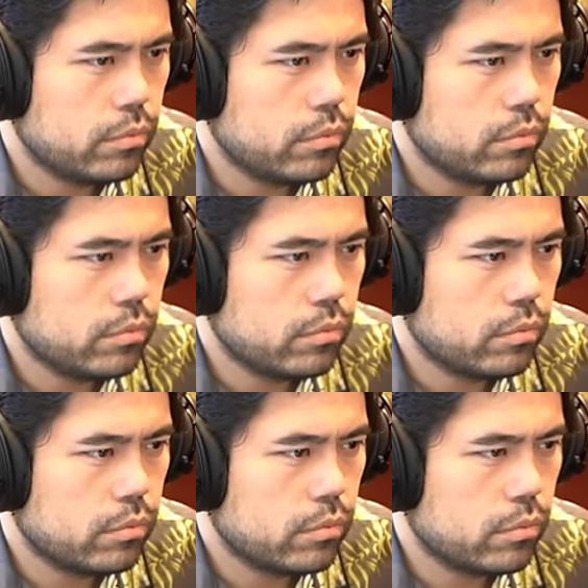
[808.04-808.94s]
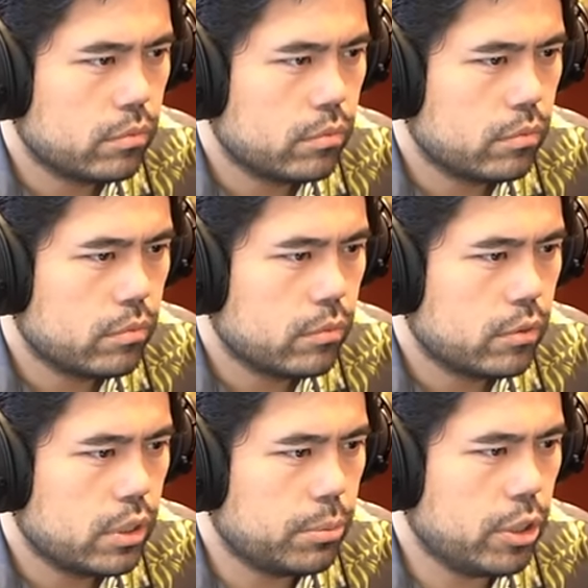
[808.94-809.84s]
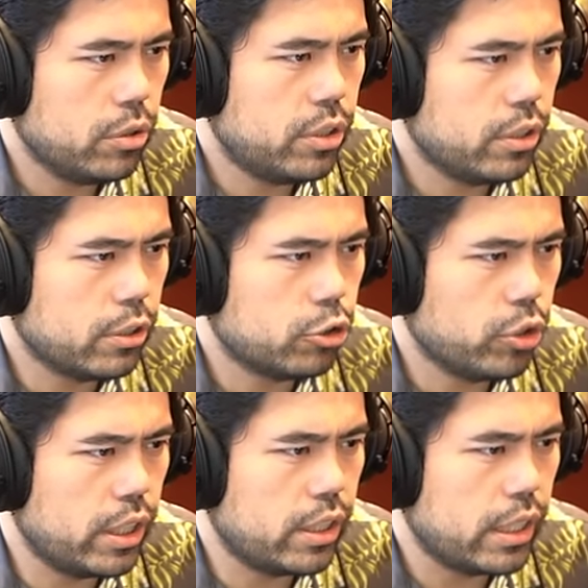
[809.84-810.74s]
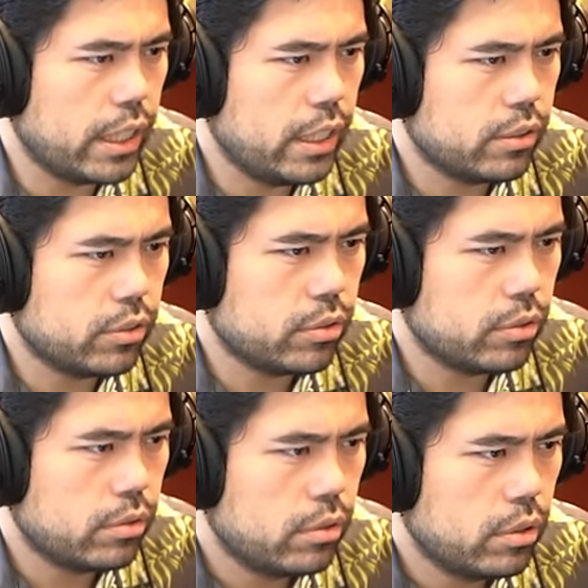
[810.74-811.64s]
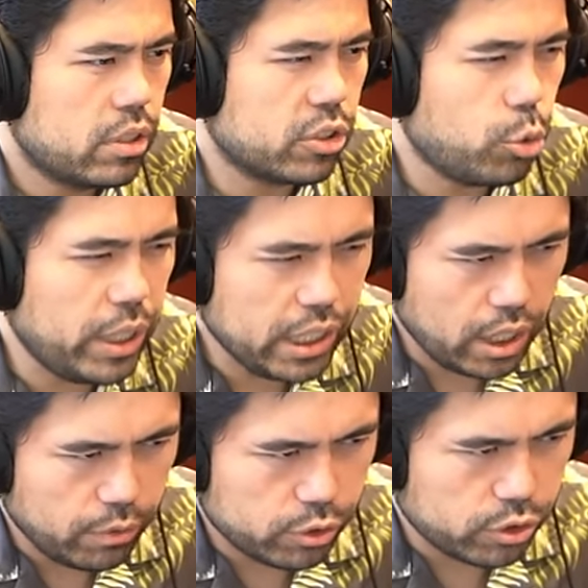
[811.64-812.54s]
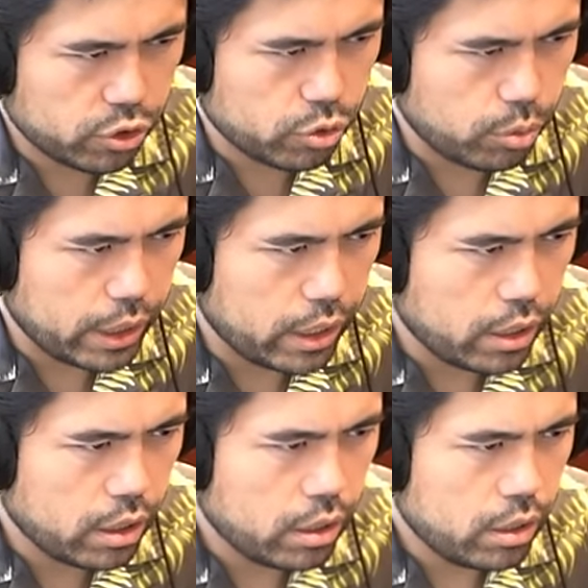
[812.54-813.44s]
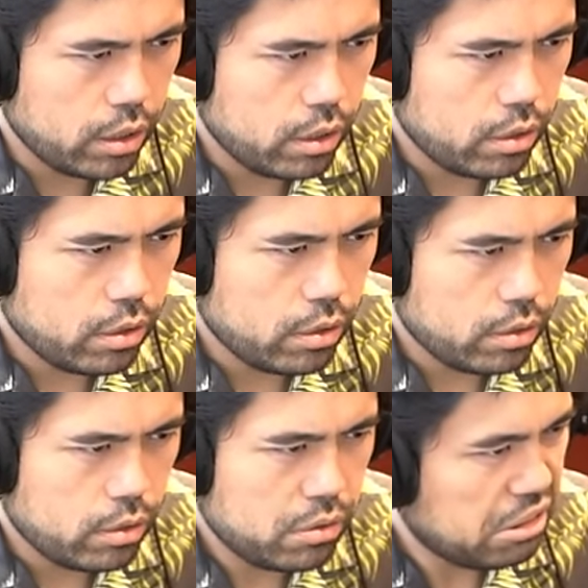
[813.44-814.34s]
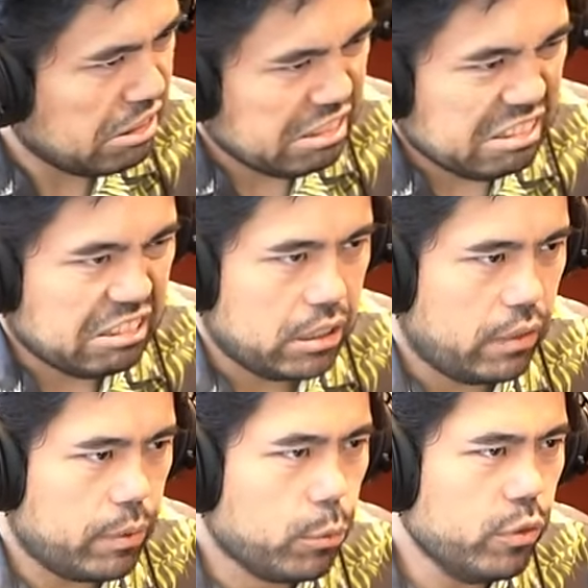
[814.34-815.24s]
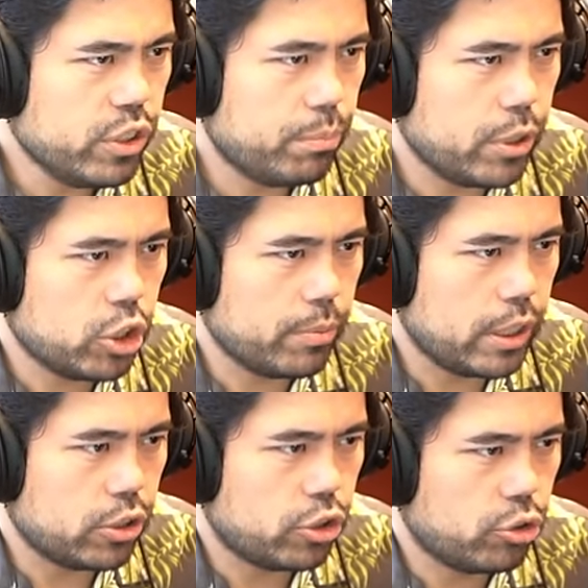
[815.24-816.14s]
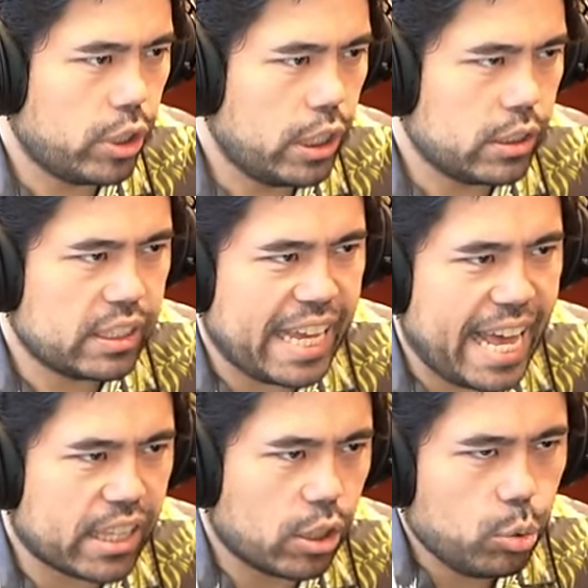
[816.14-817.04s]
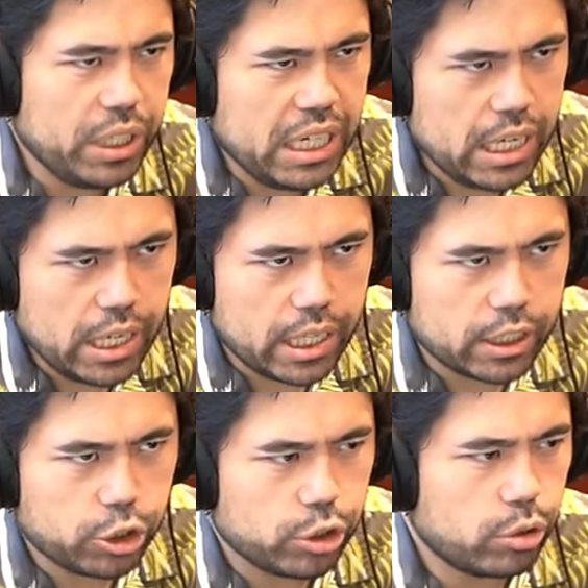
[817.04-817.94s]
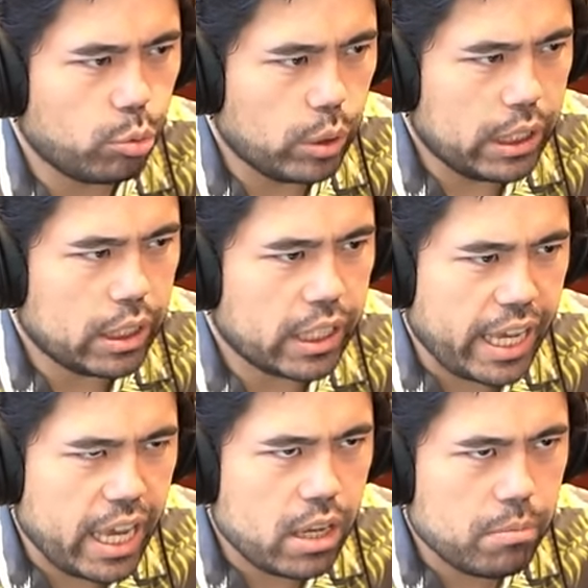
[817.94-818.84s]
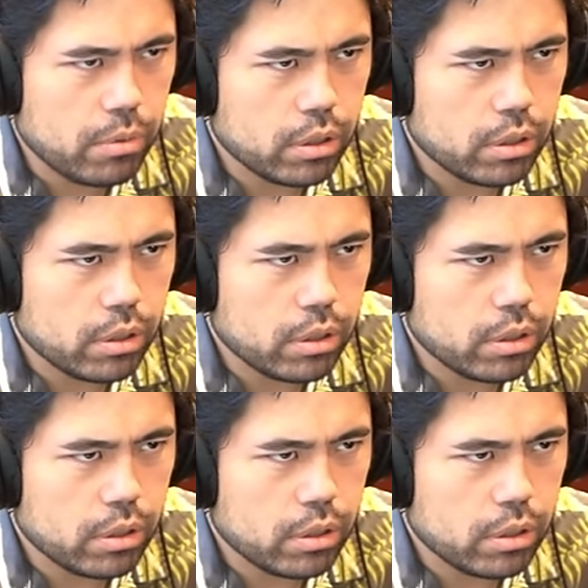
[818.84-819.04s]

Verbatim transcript: I'm gonna go here to trade the knights because the queen covers a square if he moves the bishop I just trade and sack the queen and I should win the game